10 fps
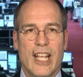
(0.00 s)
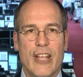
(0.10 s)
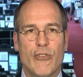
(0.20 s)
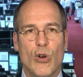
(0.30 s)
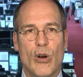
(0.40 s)

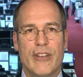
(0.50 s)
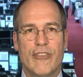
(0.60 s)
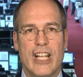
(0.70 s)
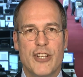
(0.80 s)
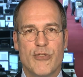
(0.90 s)
If core
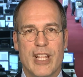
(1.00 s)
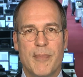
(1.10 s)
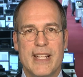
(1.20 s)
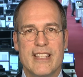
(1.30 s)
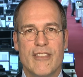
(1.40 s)
inflation,
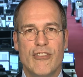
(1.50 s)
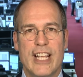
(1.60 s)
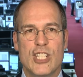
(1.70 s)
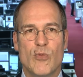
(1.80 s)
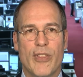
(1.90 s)
that means
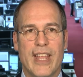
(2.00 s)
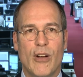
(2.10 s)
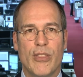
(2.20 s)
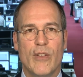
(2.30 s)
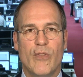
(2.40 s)
inflation
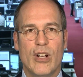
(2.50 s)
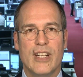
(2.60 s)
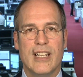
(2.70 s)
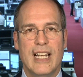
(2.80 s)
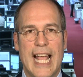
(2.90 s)
without the
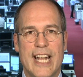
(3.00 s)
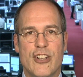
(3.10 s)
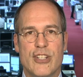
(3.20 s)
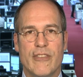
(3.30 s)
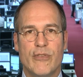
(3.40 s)
volatile
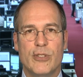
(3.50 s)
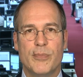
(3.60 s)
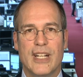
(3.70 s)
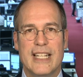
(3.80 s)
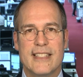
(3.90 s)
energy and food
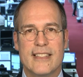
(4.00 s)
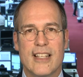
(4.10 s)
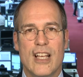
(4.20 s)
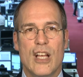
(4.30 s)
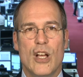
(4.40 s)

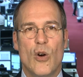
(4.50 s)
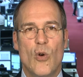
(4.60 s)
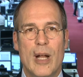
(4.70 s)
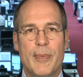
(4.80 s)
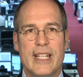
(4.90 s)
prices,
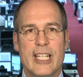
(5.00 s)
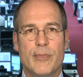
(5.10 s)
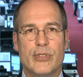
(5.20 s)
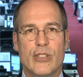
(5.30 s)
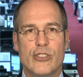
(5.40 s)
rapidly
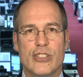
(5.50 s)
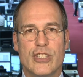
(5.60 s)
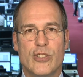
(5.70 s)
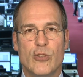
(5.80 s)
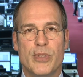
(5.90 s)
approaches
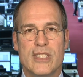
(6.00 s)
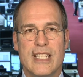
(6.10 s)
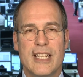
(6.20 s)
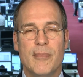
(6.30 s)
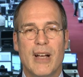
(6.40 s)
the
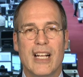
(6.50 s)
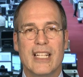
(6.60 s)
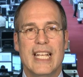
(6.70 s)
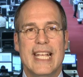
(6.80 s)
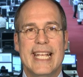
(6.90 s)
2%
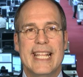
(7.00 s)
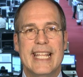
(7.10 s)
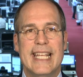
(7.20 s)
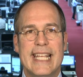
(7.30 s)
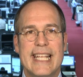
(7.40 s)
mark,
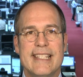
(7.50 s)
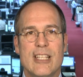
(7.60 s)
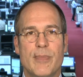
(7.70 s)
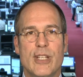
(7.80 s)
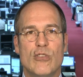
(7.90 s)
the
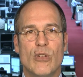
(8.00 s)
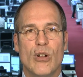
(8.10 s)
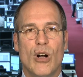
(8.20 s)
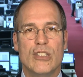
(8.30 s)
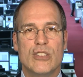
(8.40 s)
ECB
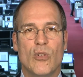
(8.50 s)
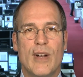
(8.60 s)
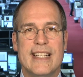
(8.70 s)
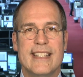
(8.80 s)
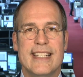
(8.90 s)
should also
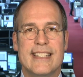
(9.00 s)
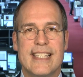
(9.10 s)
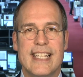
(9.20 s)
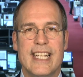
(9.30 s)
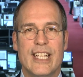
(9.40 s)
raise its
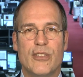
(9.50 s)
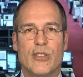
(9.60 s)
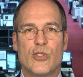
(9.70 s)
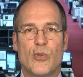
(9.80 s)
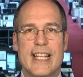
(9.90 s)
key
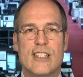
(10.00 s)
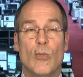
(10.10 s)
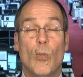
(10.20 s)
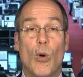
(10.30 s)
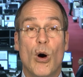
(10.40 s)
interest rates
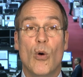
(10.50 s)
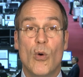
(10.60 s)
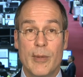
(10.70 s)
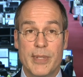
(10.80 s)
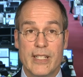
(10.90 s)
more
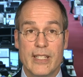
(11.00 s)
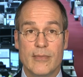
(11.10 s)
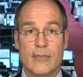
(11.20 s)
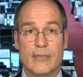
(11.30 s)
rapidly.